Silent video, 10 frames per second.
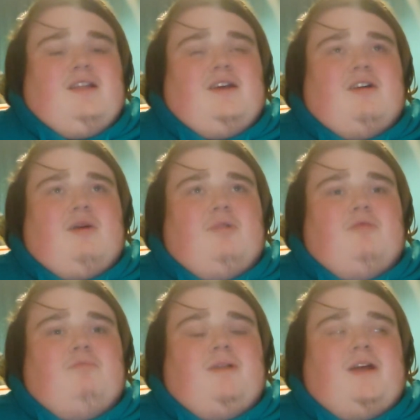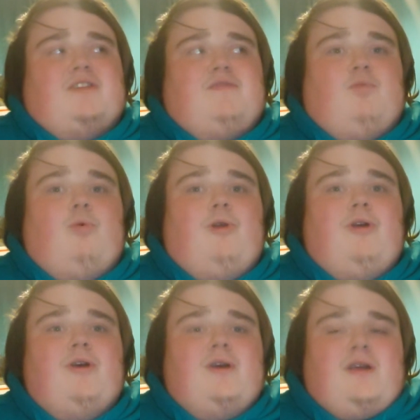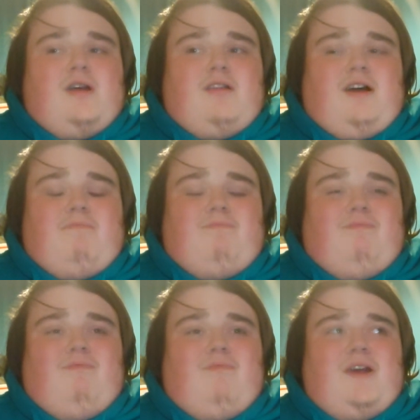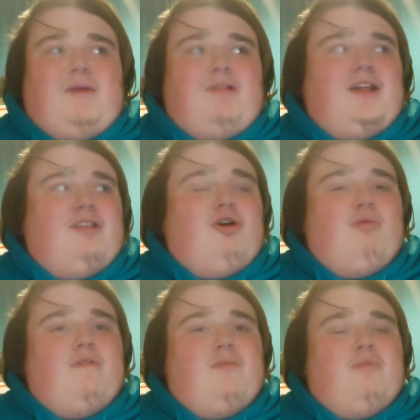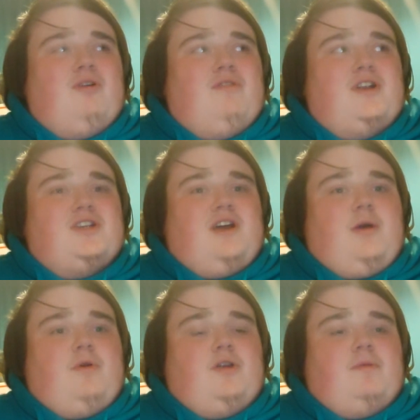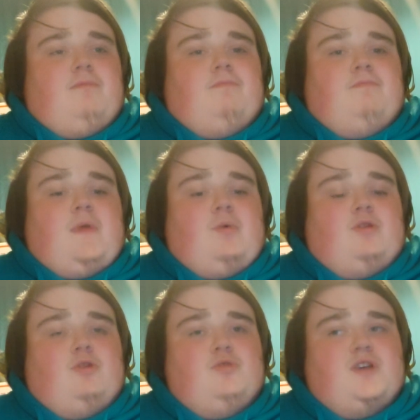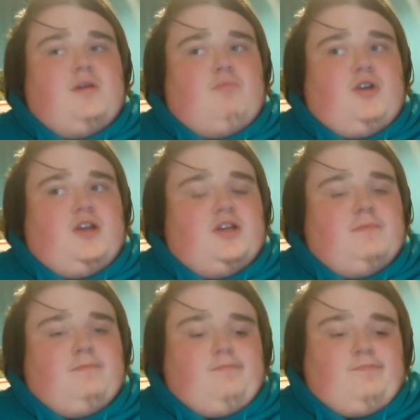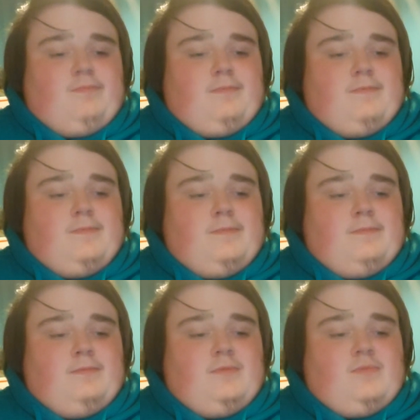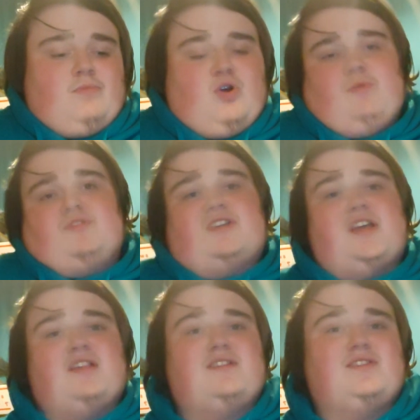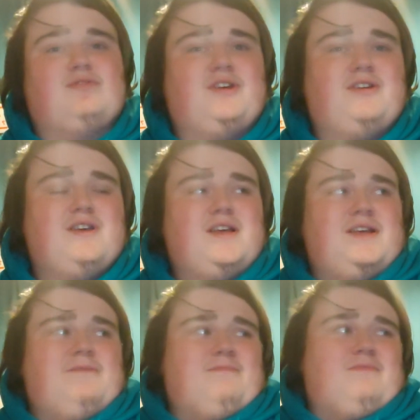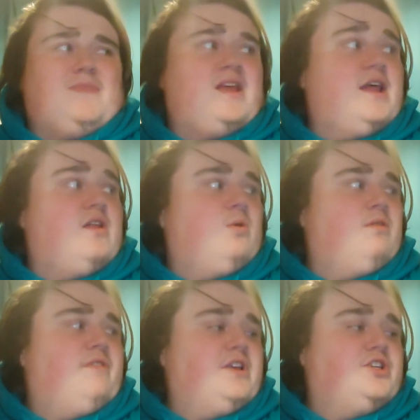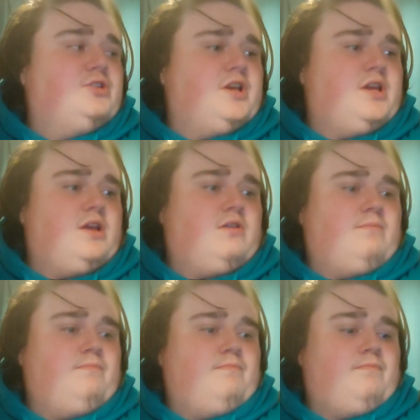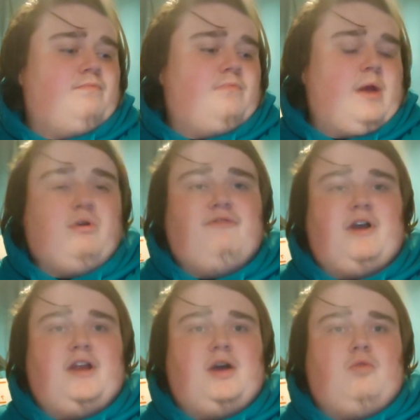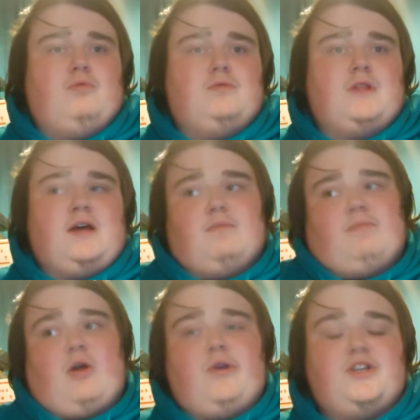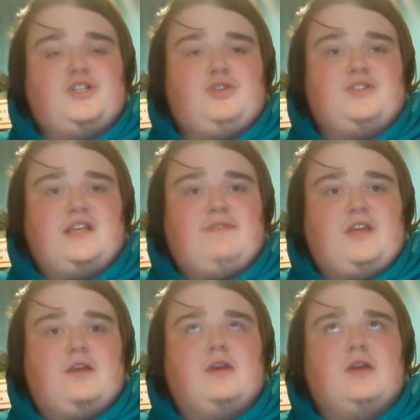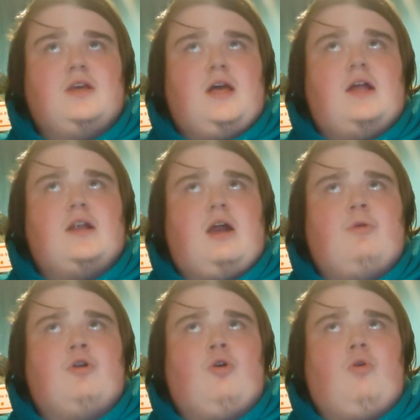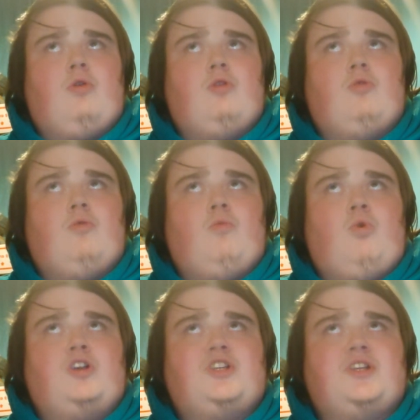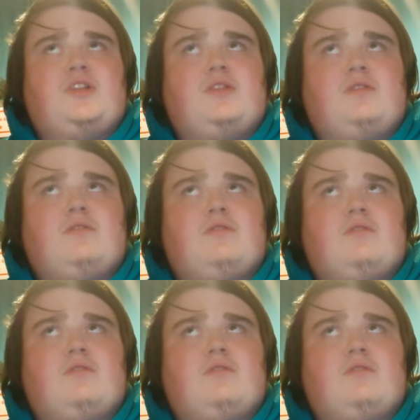like a couple of planks of wood, and I played a lot with it, but eventually I would lose it and break it. But I was a kid, so yeah. And then eventually I would find out that Power Rangers is on TV, and I recall watching